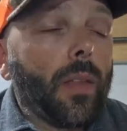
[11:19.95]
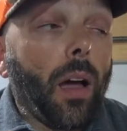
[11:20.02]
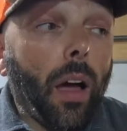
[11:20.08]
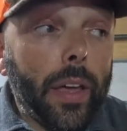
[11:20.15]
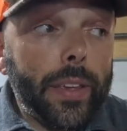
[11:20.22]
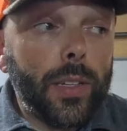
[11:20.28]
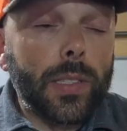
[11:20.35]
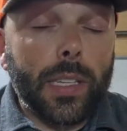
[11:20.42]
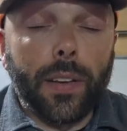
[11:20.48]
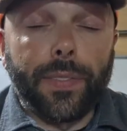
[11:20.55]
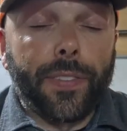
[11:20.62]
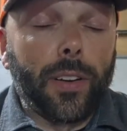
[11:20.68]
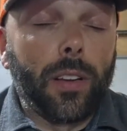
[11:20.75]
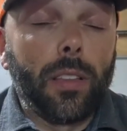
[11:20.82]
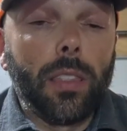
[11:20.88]
I use it
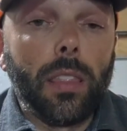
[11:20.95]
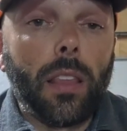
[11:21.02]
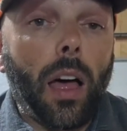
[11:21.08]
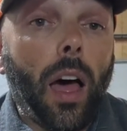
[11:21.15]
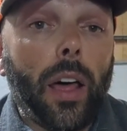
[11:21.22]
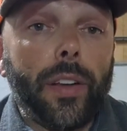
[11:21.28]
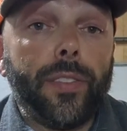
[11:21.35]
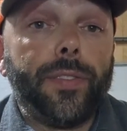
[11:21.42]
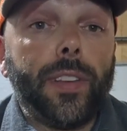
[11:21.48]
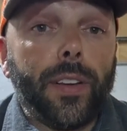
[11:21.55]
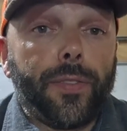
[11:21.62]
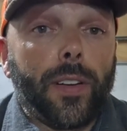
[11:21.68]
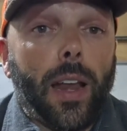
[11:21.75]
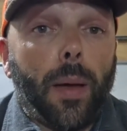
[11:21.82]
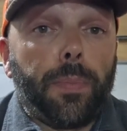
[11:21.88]
for a lot of
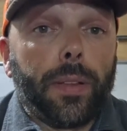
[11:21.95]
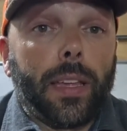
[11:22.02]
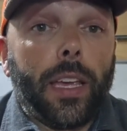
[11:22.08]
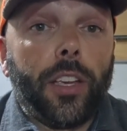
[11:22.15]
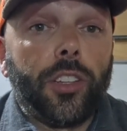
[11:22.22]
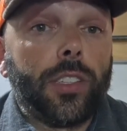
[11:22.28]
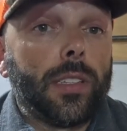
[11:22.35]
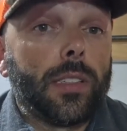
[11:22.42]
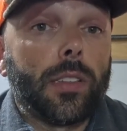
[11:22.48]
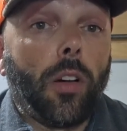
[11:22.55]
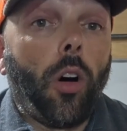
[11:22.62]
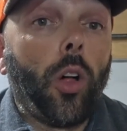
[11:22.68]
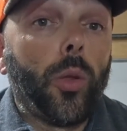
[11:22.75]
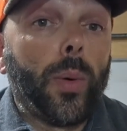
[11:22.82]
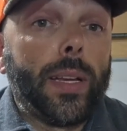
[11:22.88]
different applications,
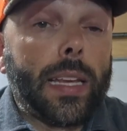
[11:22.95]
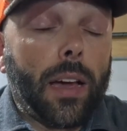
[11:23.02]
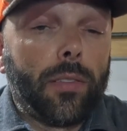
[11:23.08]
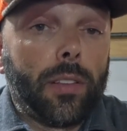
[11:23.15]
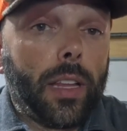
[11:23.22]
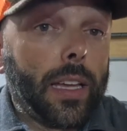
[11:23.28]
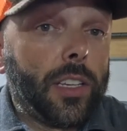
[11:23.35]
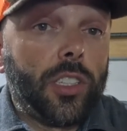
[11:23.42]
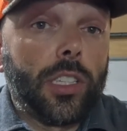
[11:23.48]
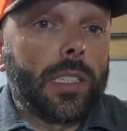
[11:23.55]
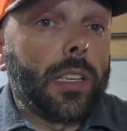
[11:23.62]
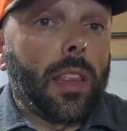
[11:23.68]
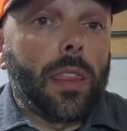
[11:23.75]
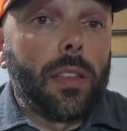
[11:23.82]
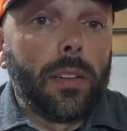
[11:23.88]
all the way down to like
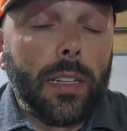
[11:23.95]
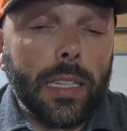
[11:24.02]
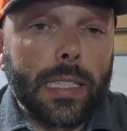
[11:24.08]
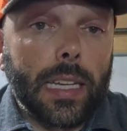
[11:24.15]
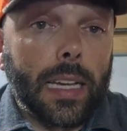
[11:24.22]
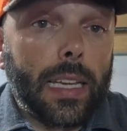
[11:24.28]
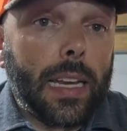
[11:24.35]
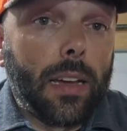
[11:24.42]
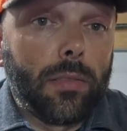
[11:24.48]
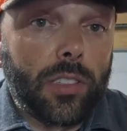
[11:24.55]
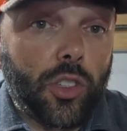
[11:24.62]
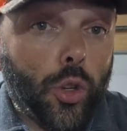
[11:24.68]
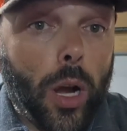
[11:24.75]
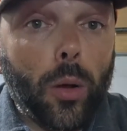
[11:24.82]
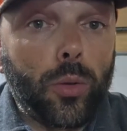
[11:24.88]
just a 32nd ounce
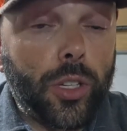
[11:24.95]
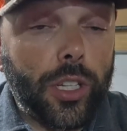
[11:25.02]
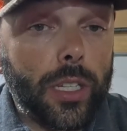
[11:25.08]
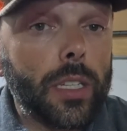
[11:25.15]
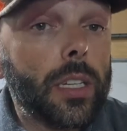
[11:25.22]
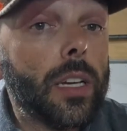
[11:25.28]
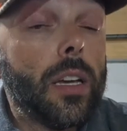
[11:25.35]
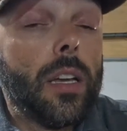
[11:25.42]
trout jig.